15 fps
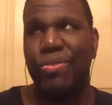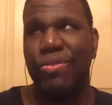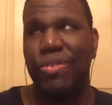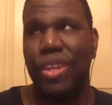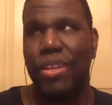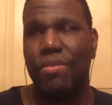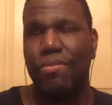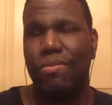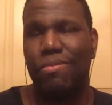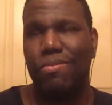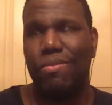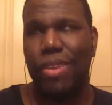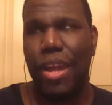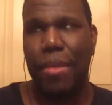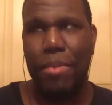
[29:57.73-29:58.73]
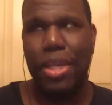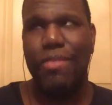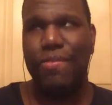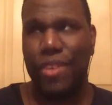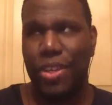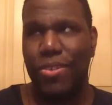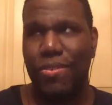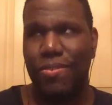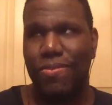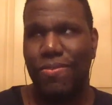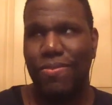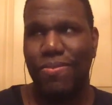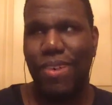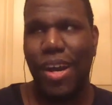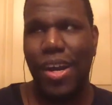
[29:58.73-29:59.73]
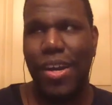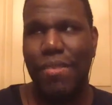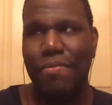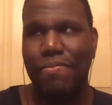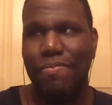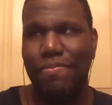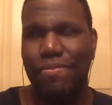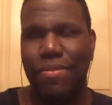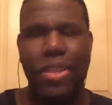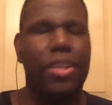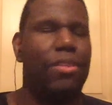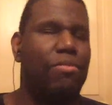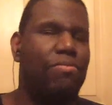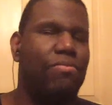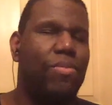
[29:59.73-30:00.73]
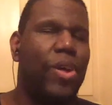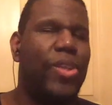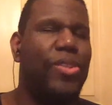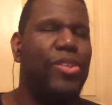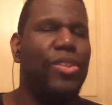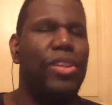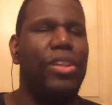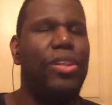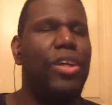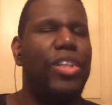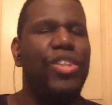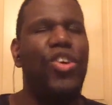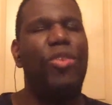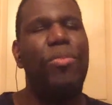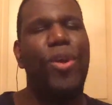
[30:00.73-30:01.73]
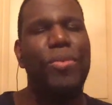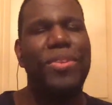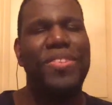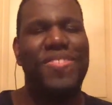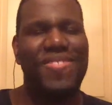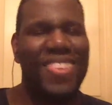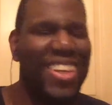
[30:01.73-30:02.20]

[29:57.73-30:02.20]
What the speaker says: and I mean few, you know, adult moments.